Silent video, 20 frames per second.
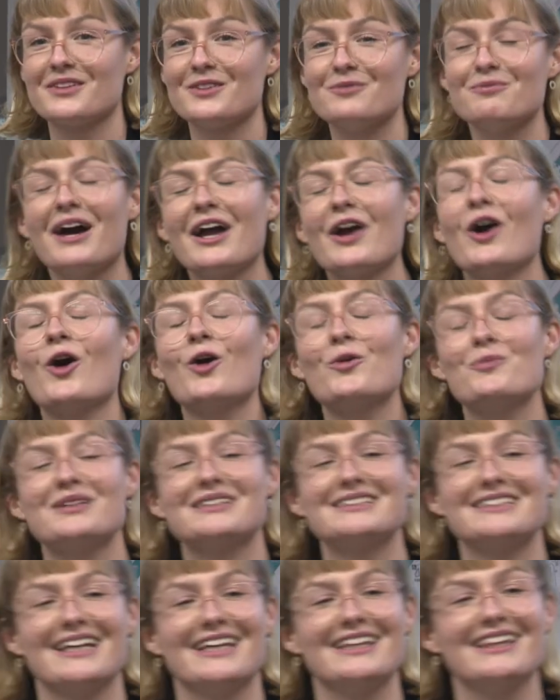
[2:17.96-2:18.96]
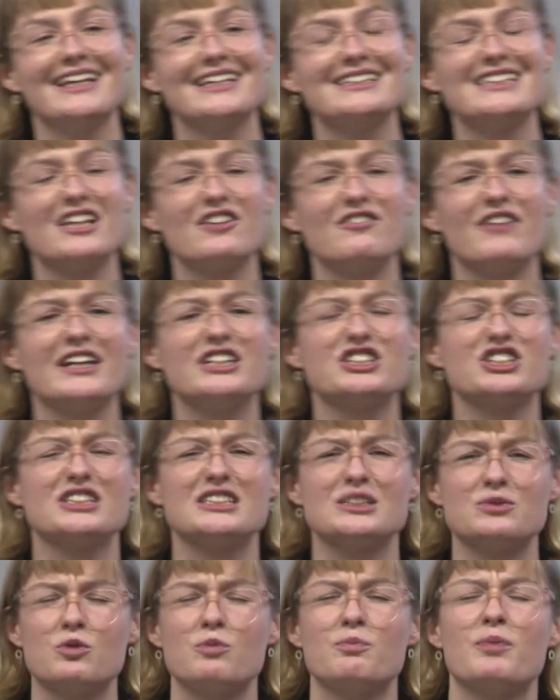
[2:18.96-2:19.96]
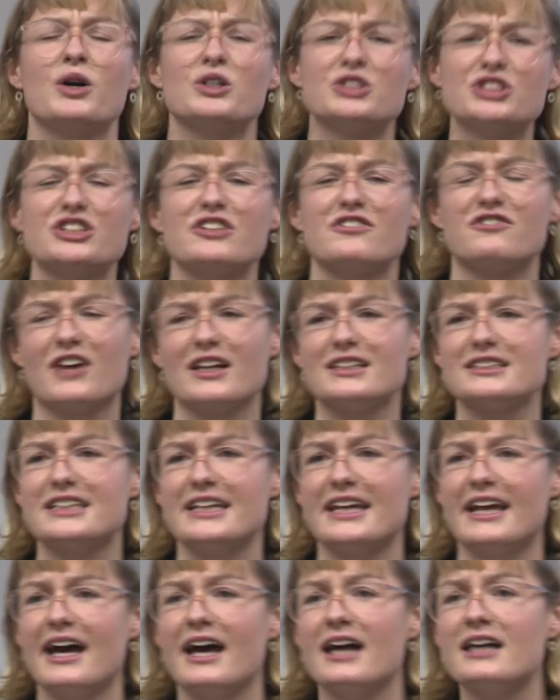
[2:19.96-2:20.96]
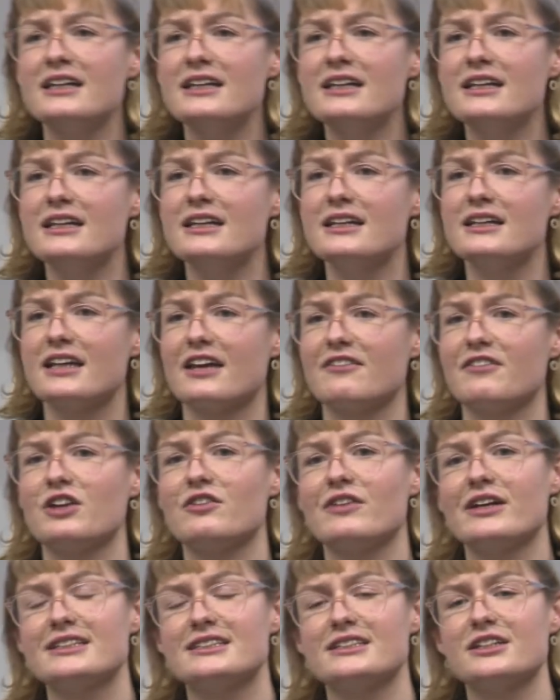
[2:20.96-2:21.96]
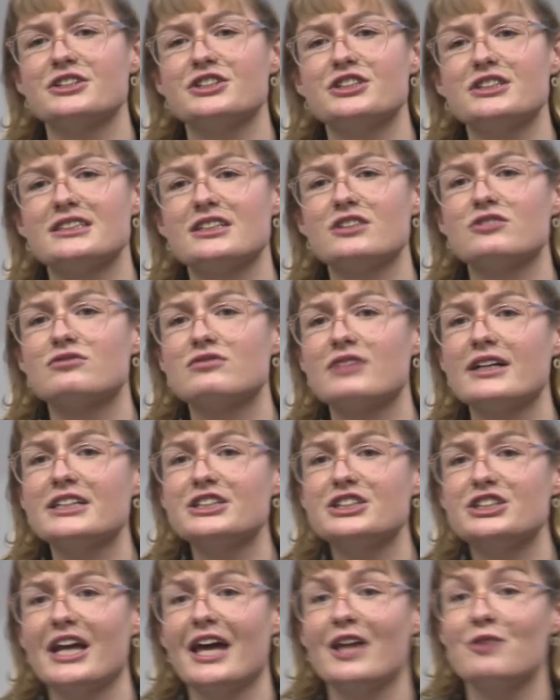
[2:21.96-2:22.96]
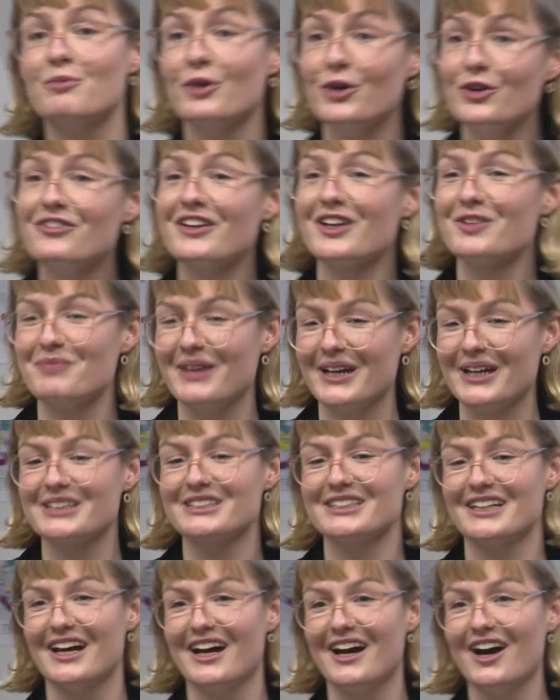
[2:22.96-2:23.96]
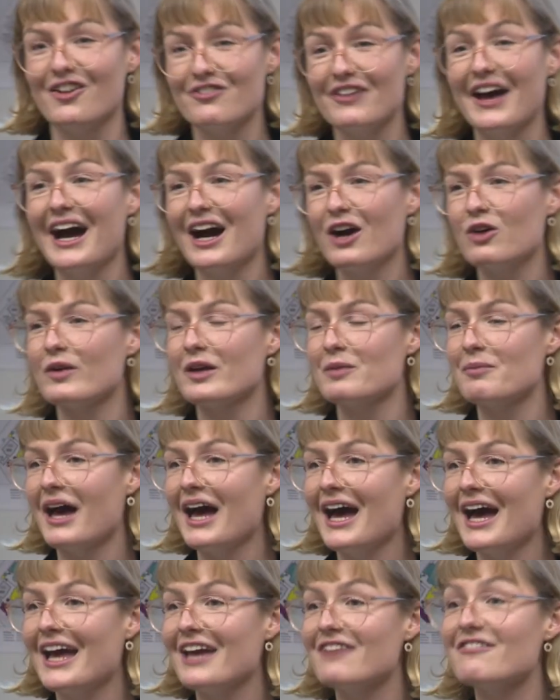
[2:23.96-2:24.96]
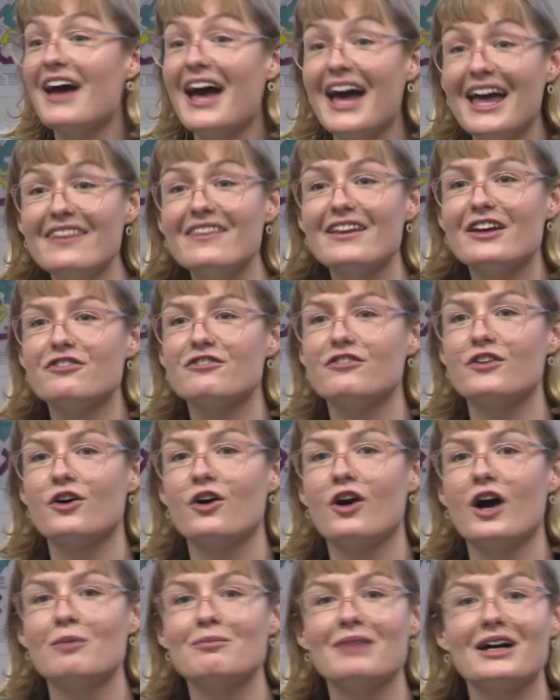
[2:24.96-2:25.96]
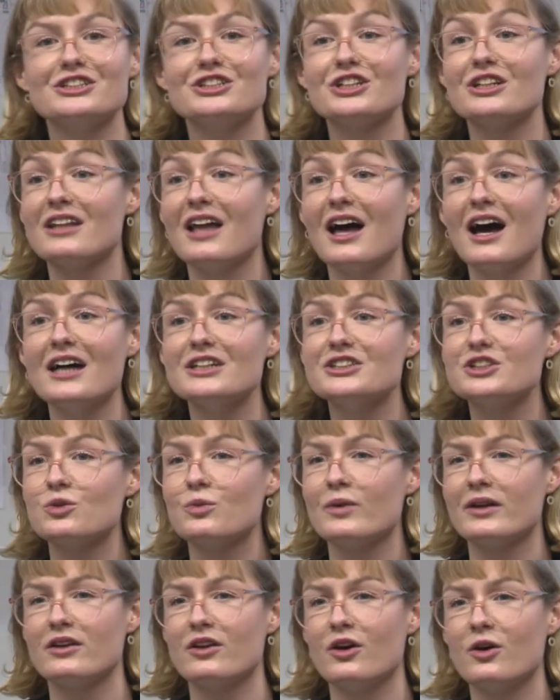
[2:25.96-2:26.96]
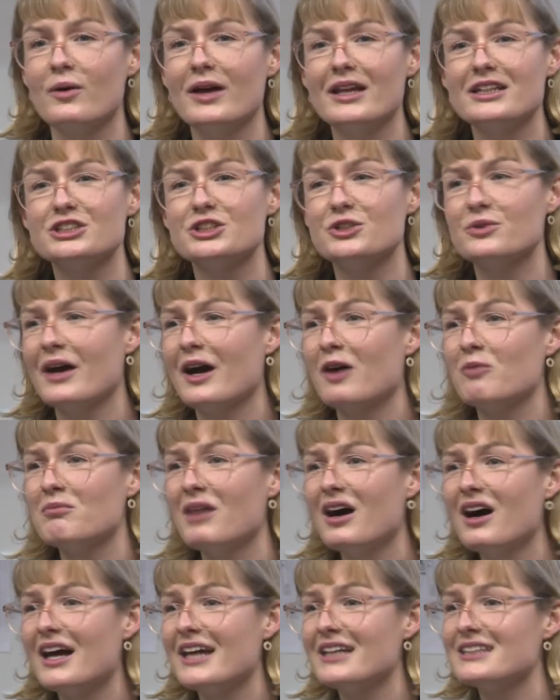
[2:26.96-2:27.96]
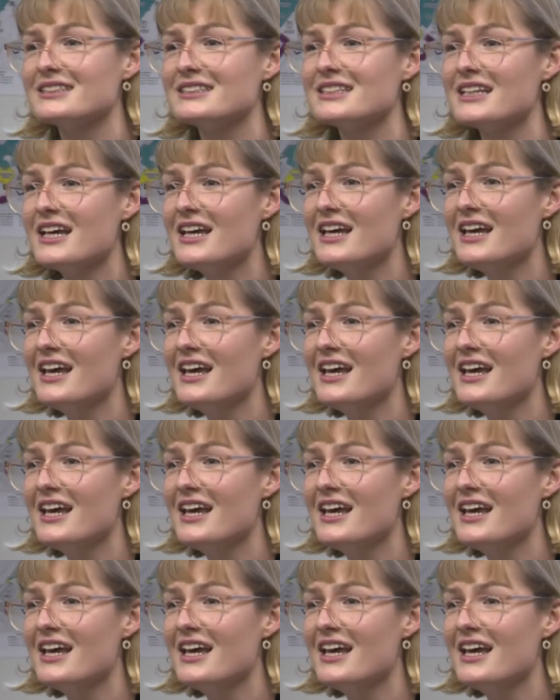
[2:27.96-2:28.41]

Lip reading: My hope is that these innovations will push the frontier, giving researchers a rich and moving picture of how we behave, and therefore a much larger window into our minds.